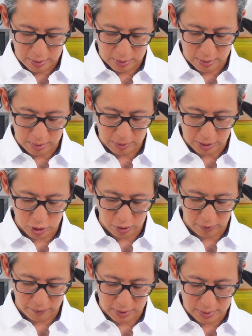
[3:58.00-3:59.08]
And then I'm not sure
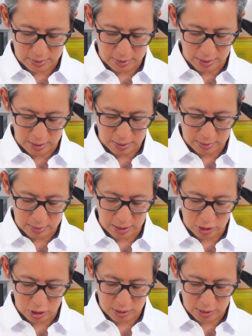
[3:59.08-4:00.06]
if this is a touch